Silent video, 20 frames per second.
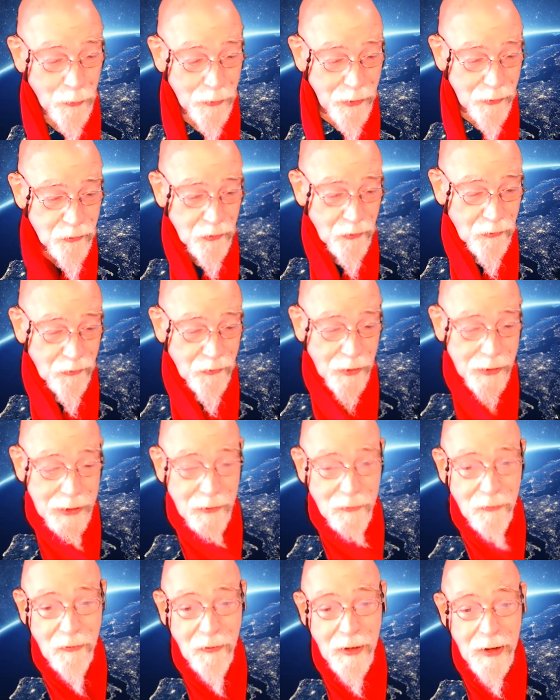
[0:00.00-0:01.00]
religious
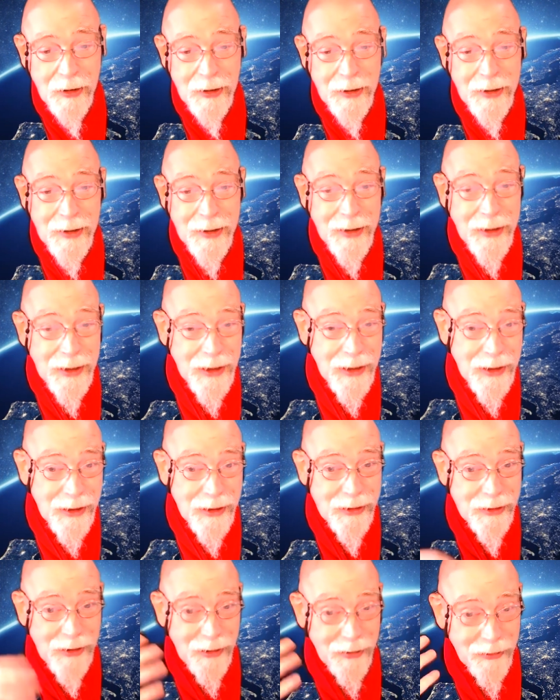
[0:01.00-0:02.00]
studies
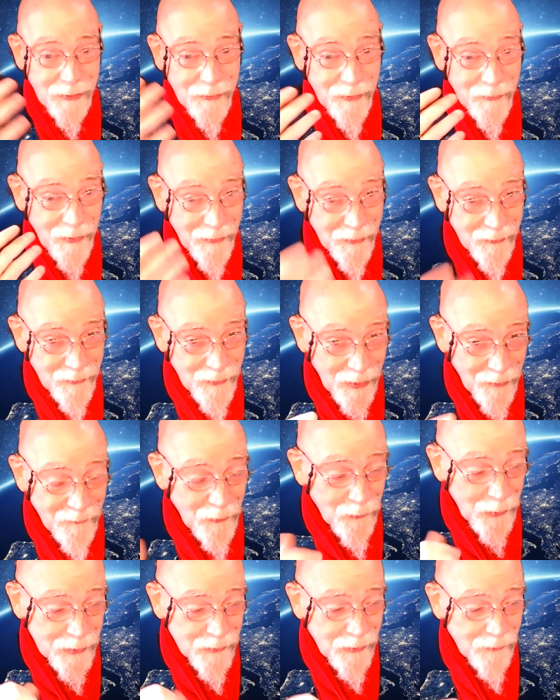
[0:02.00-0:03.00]
in a
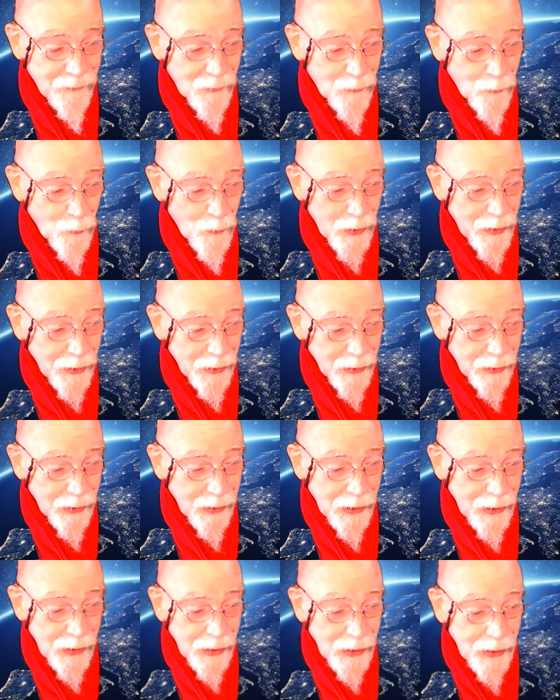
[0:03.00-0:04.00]
very different way
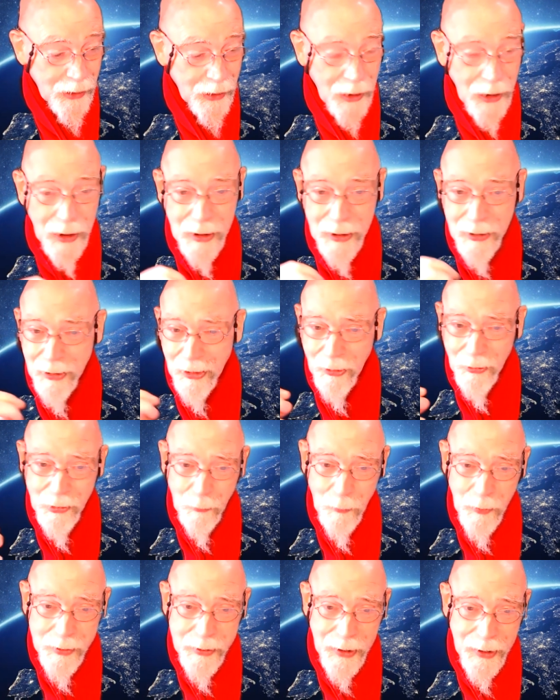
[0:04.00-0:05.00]
uh, on the
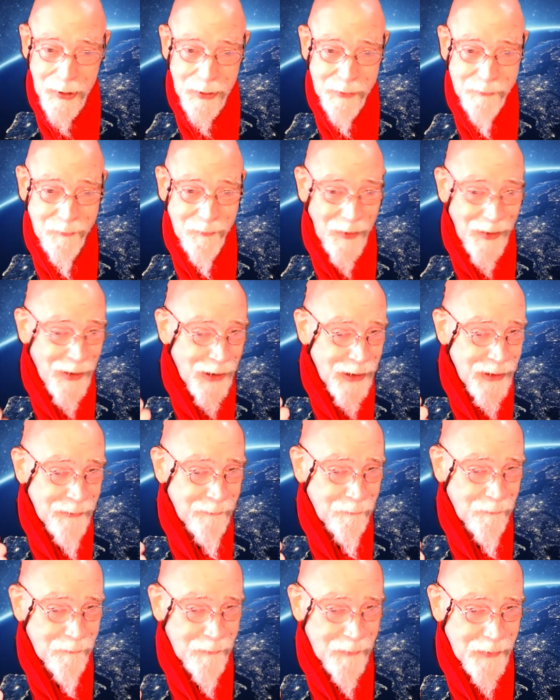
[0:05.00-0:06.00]
one hand,
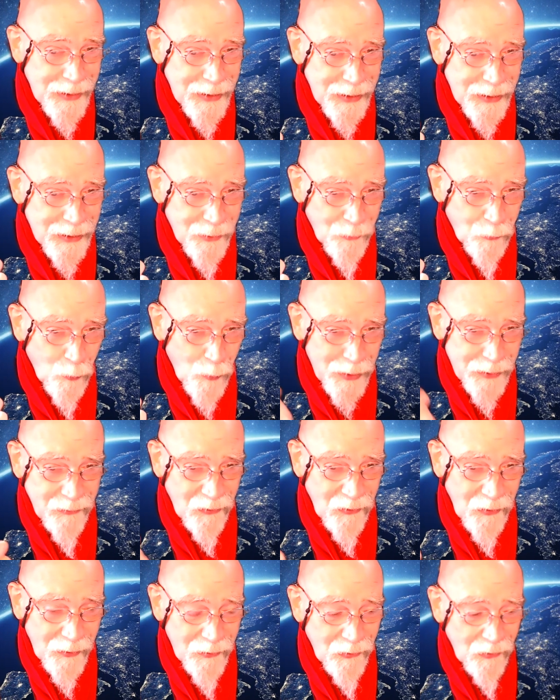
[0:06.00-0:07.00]
I'm in one
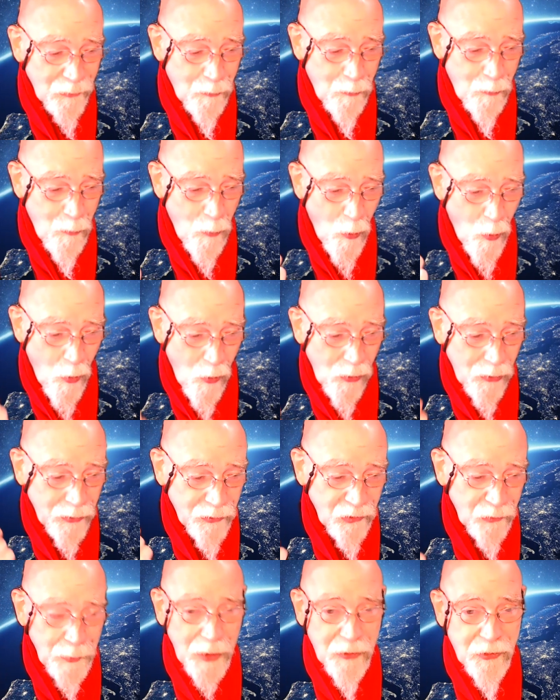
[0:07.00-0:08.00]
sense more
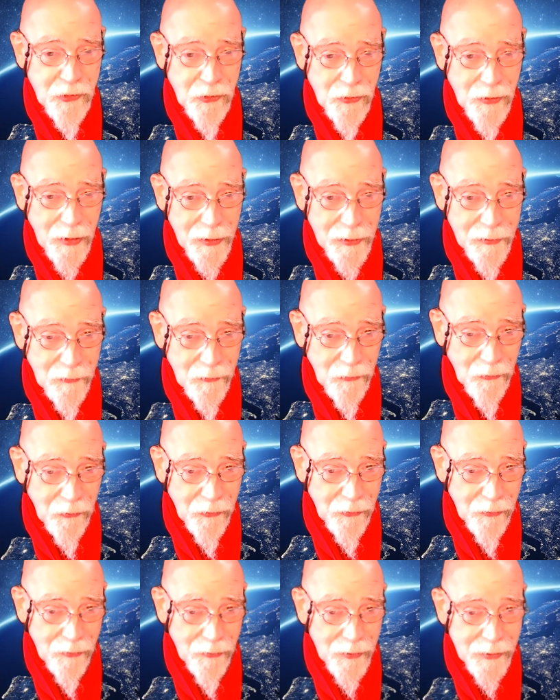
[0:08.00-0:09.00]
specialized
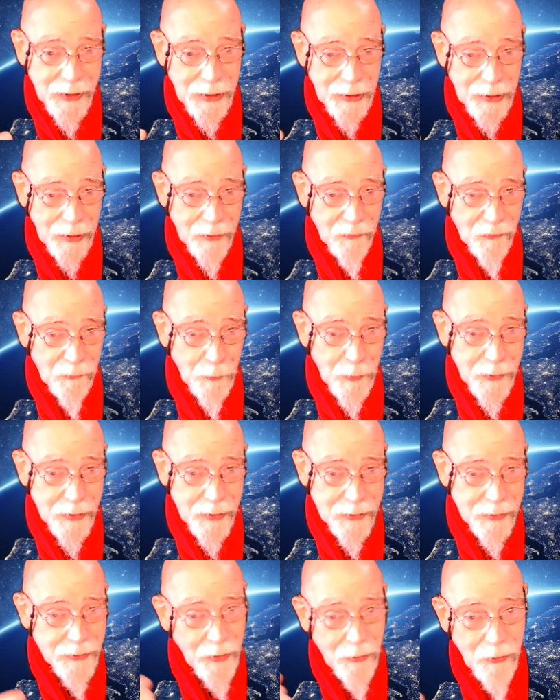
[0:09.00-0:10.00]
than he is, but
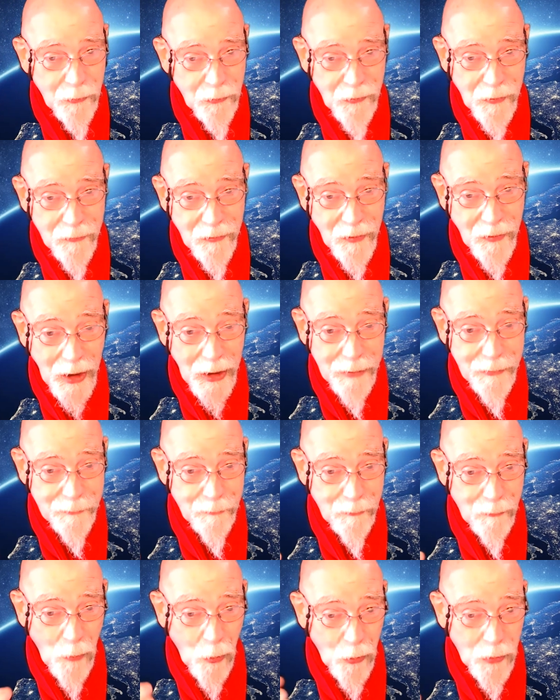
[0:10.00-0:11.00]
in another sense,
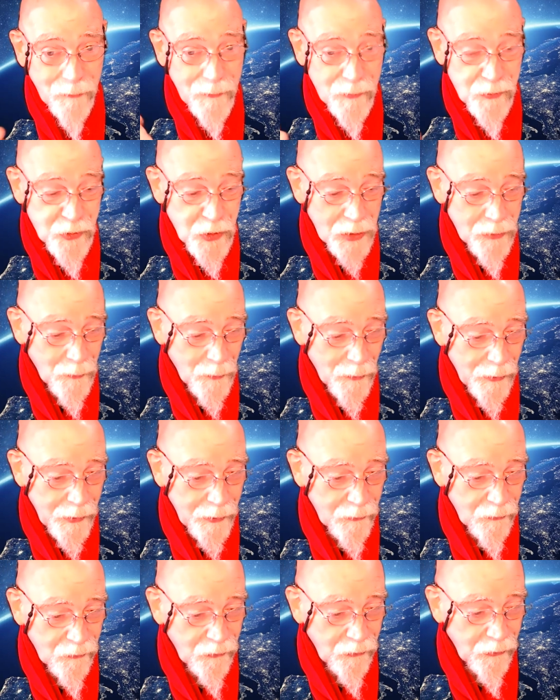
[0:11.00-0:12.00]
I'm more of a
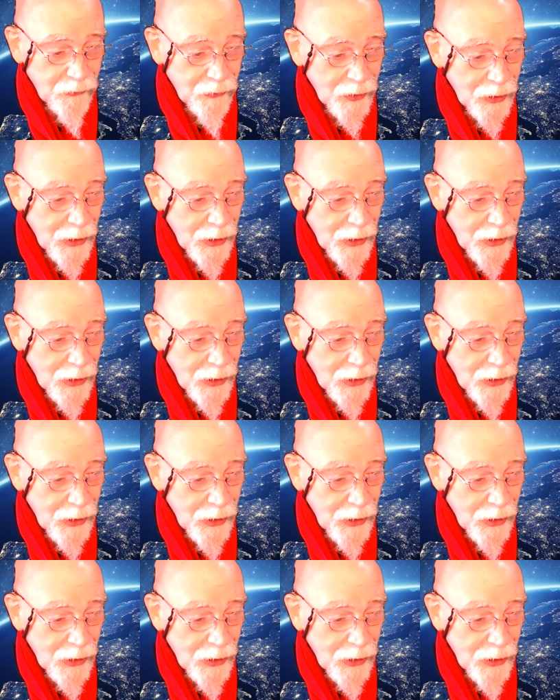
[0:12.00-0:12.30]
generalist.